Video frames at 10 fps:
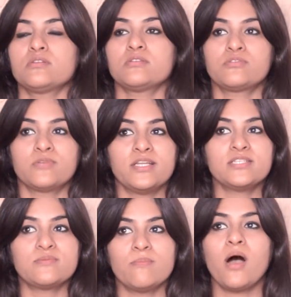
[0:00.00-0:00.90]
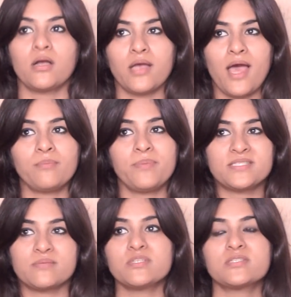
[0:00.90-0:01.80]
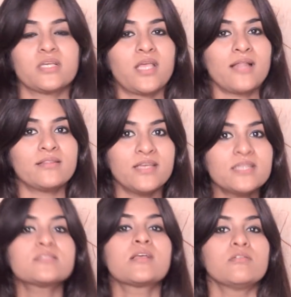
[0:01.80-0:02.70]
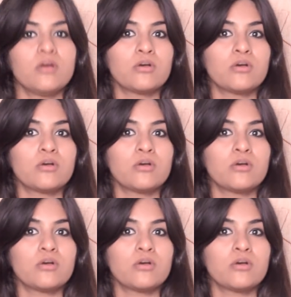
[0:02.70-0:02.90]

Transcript: turns really smug and pessimistic and things